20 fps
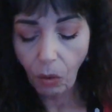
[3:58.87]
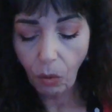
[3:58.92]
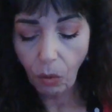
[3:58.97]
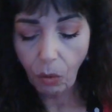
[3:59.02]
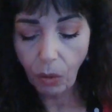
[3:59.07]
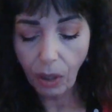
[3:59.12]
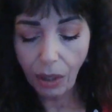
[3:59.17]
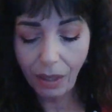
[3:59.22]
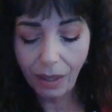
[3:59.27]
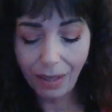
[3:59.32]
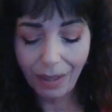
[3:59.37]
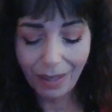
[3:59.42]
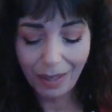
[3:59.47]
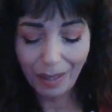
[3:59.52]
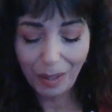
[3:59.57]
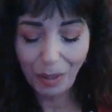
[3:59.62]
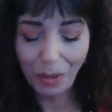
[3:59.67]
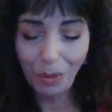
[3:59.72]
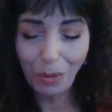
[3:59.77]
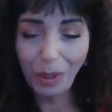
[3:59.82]

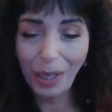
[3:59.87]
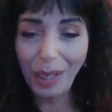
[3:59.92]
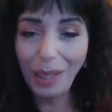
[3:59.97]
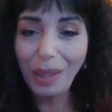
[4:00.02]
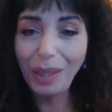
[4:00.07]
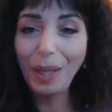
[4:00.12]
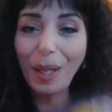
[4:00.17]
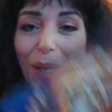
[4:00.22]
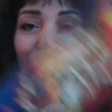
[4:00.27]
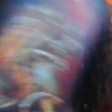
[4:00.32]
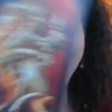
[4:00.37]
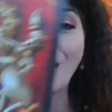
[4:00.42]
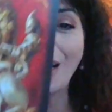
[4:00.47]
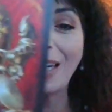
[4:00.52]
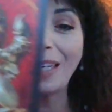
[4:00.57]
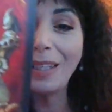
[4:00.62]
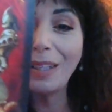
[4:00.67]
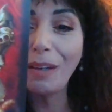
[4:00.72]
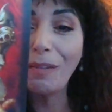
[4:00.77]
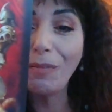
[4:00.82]
With the
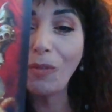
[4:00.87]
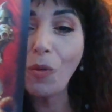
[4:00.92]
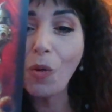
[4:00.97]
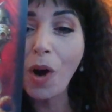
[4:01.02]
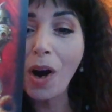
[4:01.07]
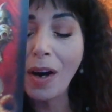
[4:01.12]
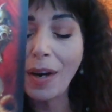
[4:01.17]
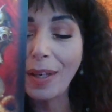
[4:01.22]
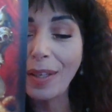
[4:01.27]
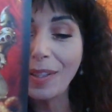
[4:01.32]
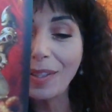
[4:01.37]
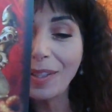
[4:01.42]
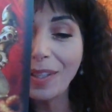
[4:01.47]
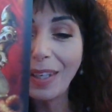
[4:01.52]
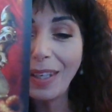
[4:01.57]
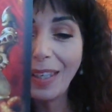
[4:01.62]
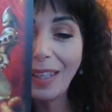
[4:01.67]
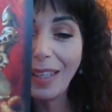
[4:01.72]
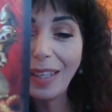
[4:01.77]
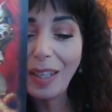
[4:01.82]
Knight of Wands,
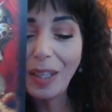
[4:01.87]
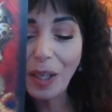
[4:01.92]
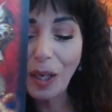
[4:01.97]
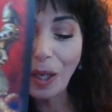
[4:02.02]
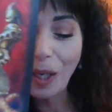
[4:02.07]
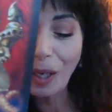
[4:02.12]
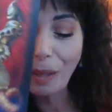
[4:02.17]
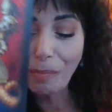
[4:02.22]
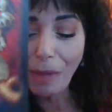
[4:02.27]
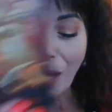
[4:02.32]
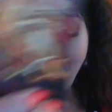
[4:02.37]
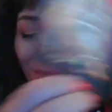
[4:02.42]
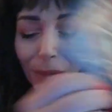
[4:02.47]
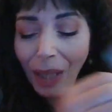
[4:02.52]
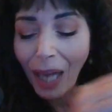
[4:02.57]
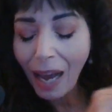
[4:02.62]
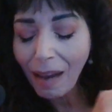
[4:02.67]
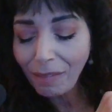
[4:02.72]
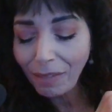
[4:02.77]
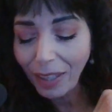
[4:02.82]
I'm
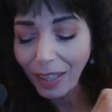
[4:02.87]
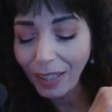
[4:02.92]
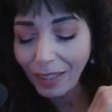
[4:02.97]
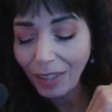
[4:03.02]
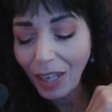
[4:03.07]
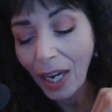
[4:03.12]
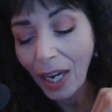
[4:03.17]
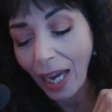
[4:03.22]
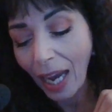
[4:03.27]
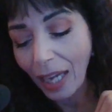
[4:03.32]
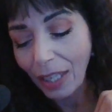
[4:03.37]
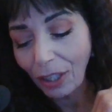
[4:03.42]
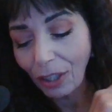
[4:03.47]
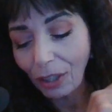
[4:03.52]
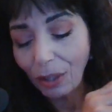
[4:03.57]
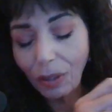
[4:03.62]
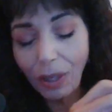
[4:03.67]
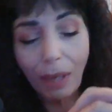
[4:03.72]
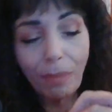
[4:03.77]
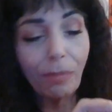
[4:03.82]
laughing, at
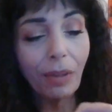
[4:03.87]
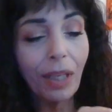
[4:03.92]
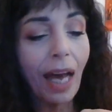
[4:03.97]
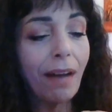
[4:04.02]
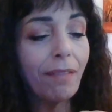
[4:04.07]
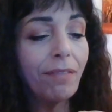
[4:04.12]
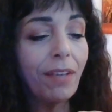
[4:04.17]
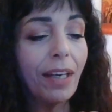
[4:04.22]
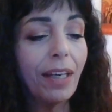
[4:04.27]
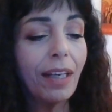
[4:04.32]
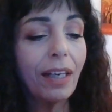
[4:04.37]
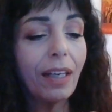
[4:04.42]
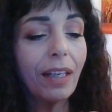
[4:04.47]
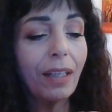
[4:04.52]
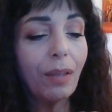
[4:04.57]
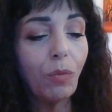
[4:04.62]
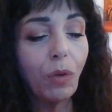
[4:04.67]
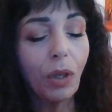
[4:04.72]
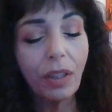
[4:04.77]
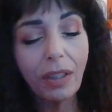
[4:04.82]
you. I'm laughing,
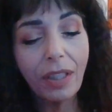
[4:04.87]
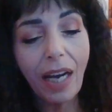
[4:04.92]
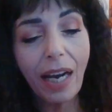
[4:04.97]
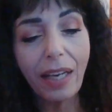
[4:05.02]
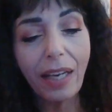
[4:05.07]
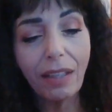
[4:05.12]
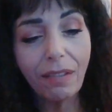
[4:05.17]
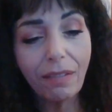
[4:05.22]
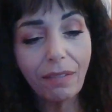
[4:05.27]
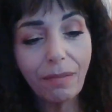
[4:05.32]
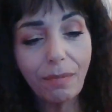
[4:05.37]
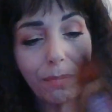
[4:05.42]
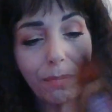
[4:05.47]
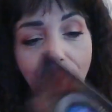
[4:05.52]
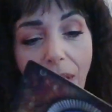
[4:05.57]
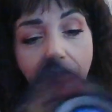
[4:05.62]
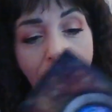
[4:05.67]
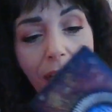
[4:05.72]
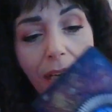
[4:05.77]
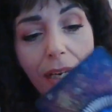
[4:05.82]
well, kind of,
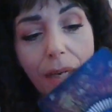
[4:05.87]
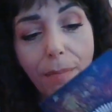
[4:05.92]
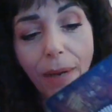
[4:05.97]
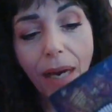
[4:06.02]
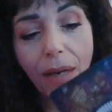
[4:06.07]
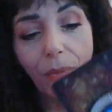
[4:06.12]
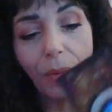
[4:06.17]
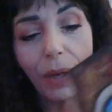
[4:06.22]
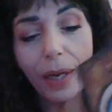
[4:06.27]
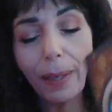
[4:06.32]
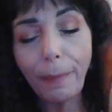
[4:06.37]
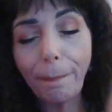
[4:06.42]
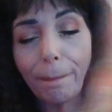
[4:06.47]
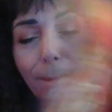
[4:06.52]
but not in a bad way.